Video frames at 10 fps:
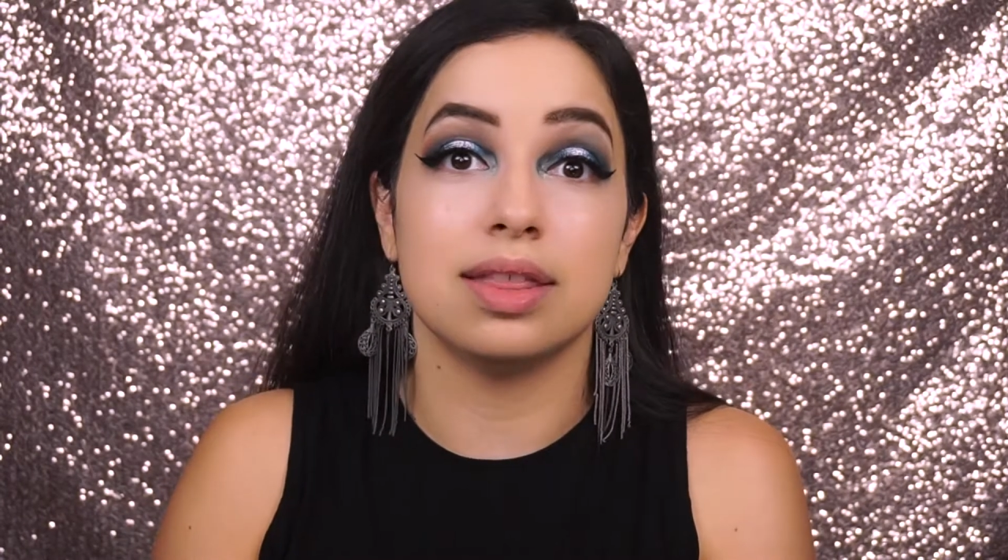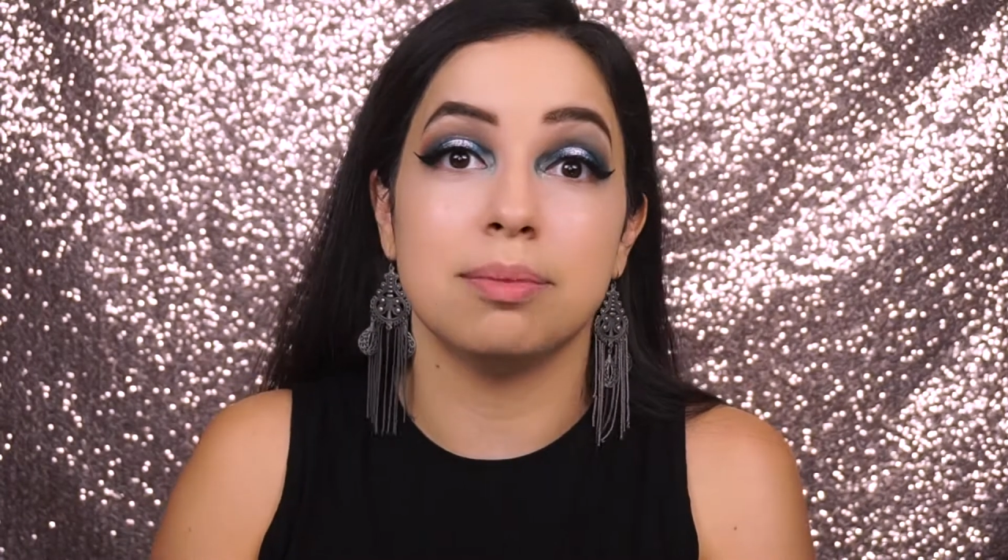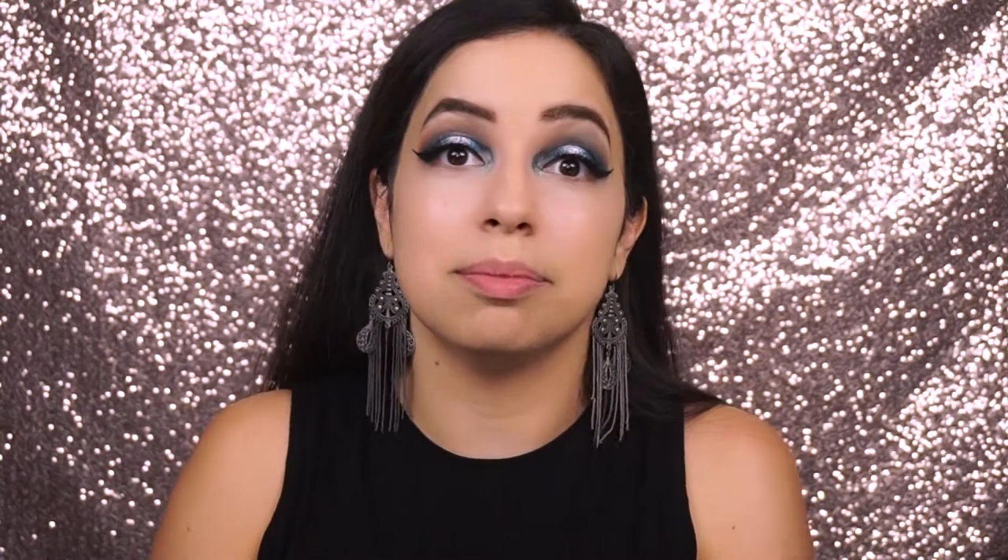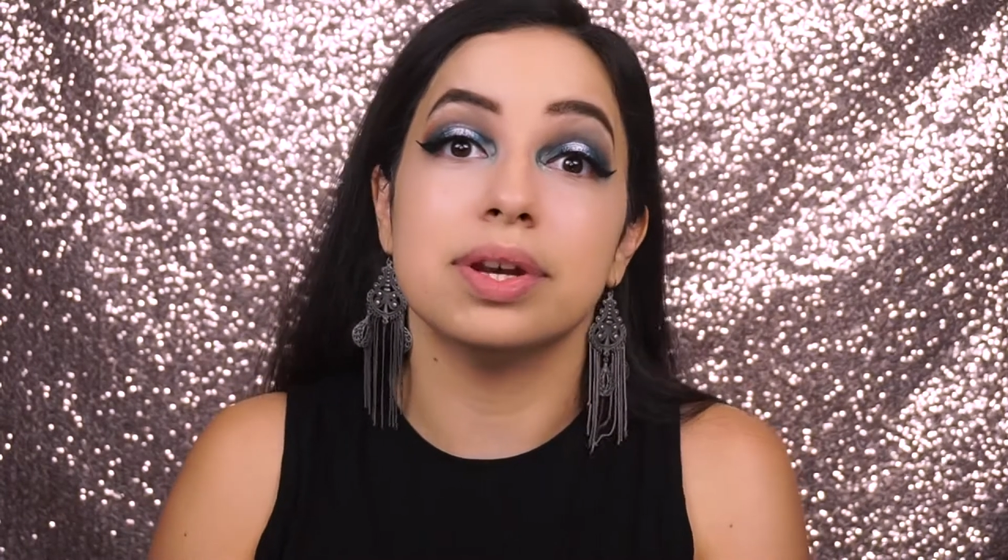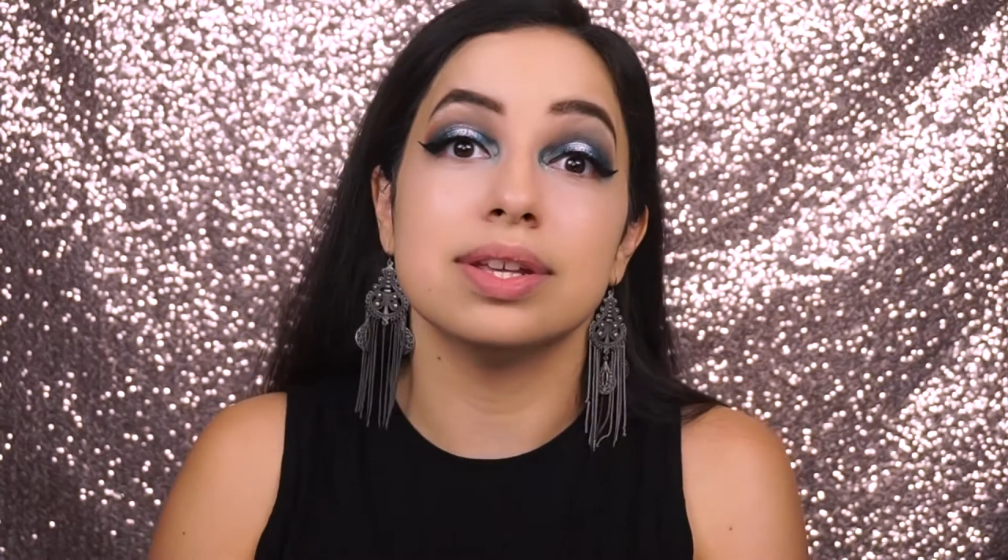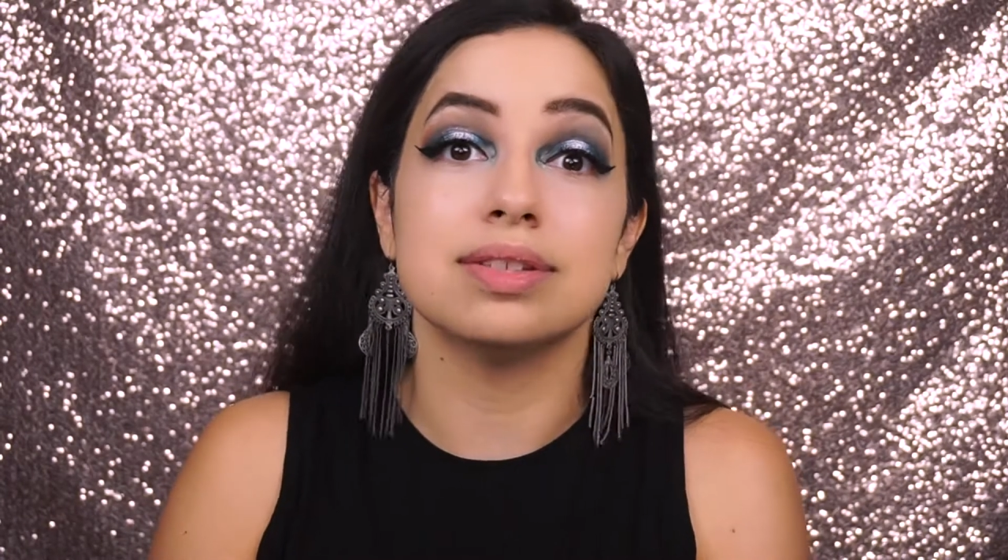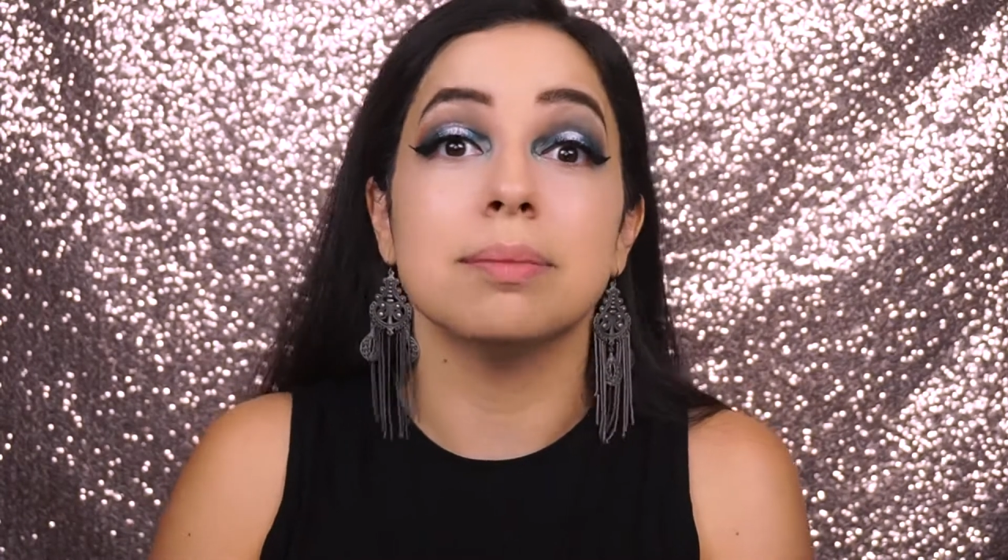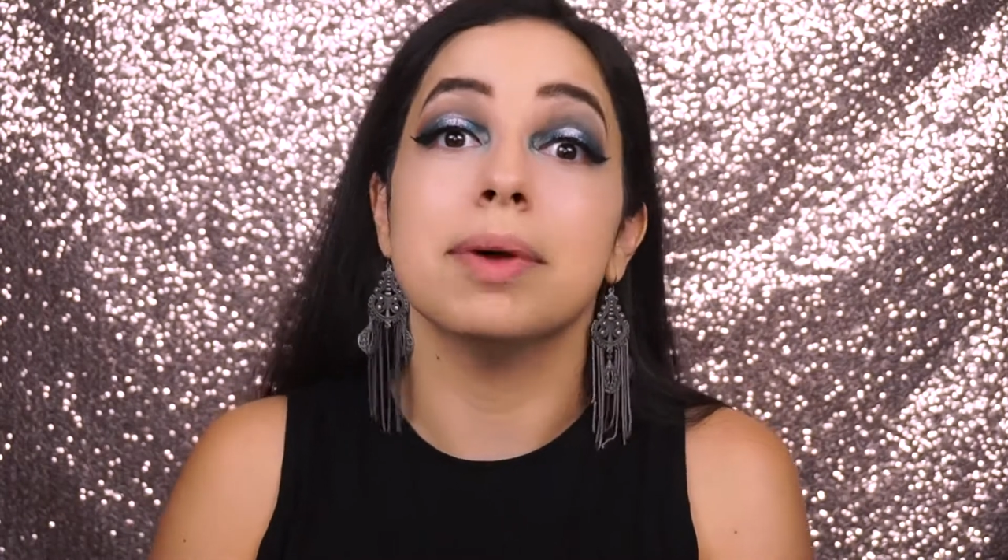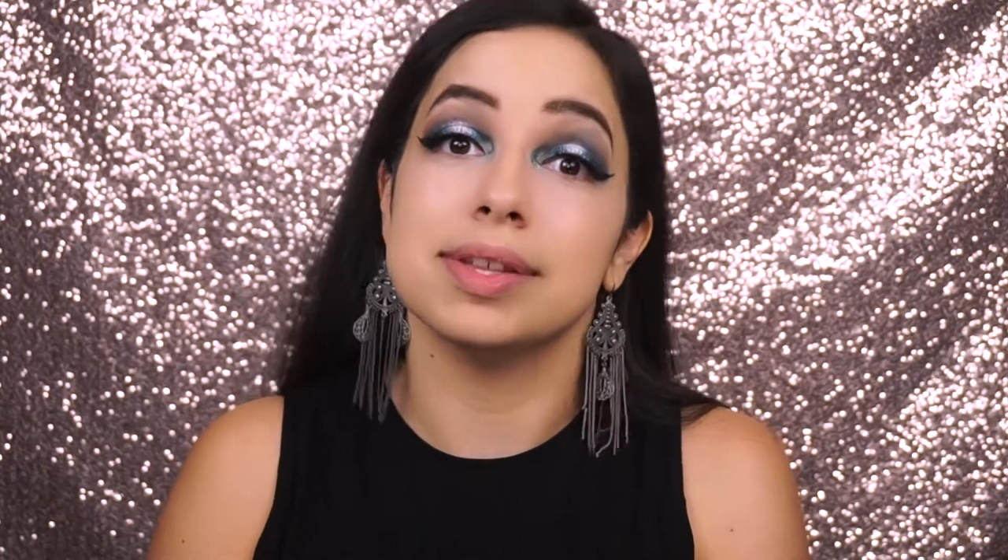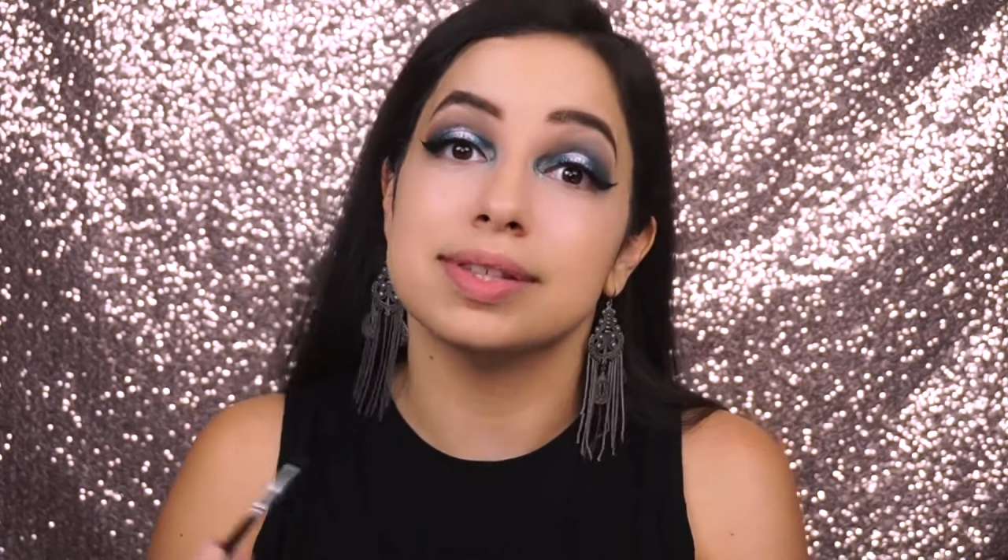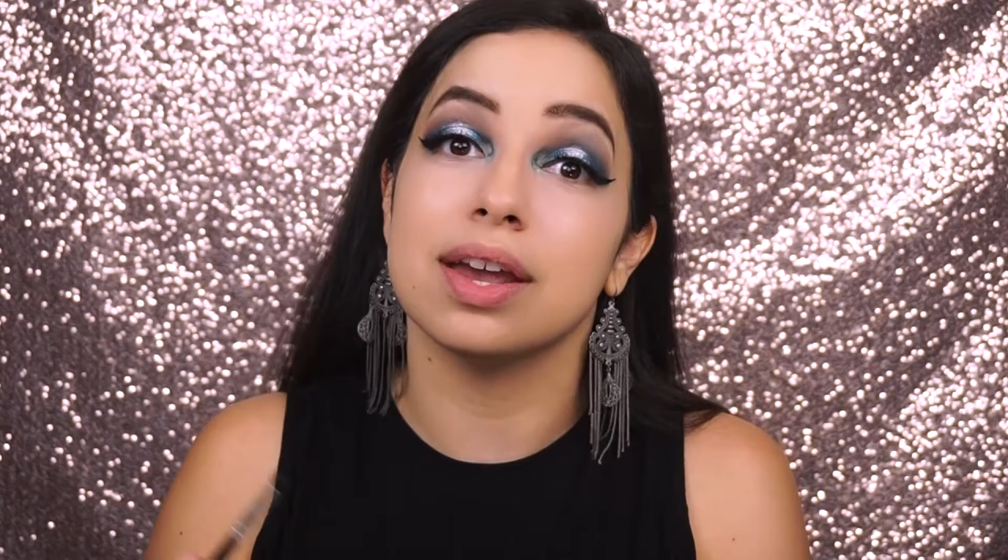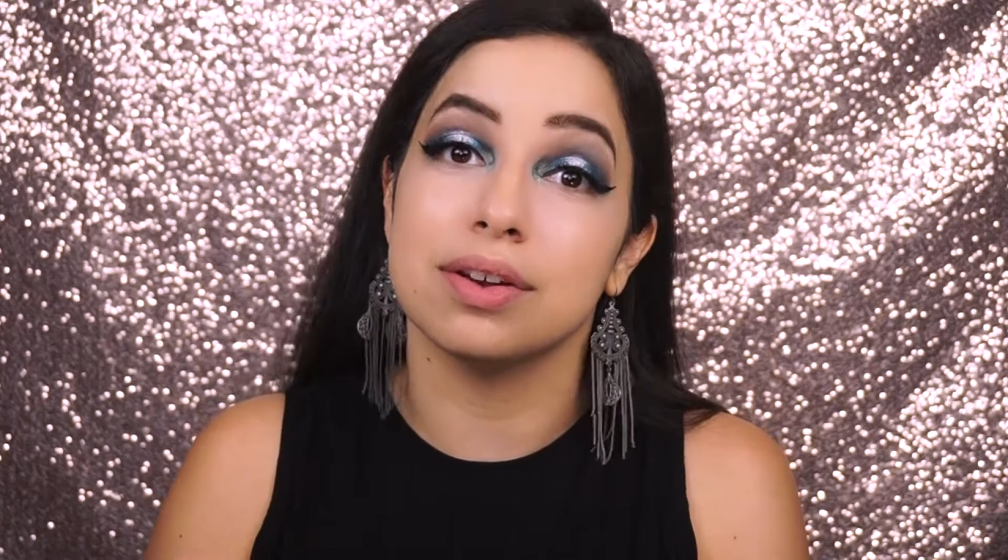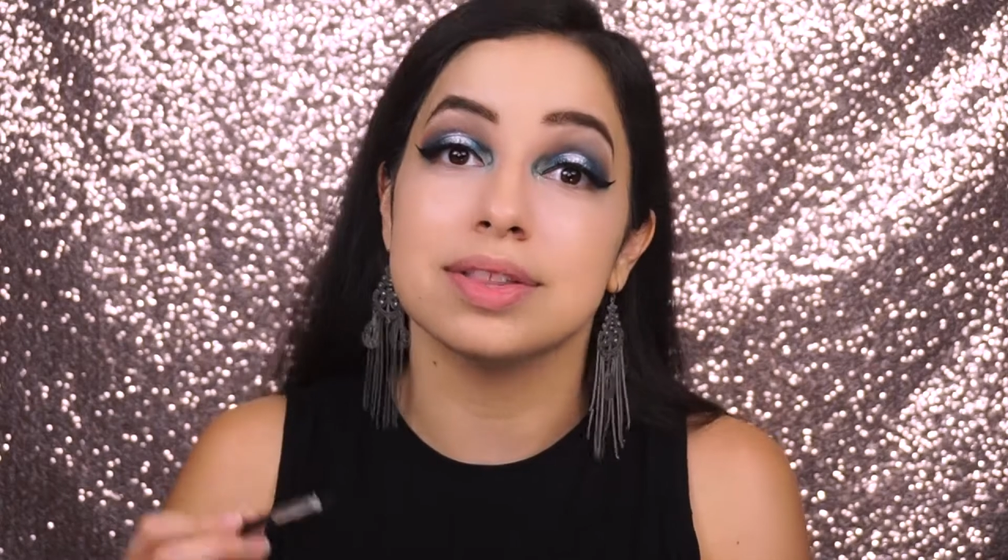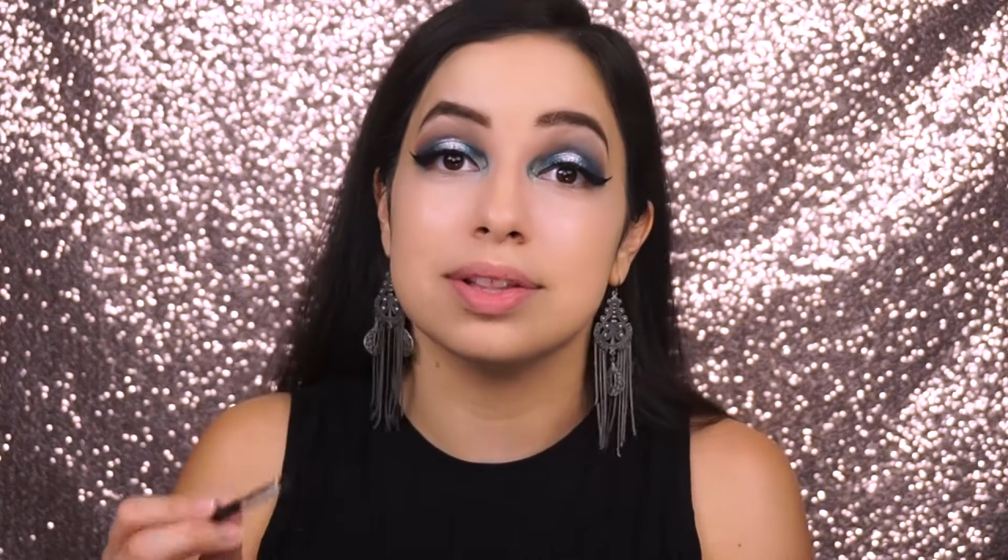and then putting some mascara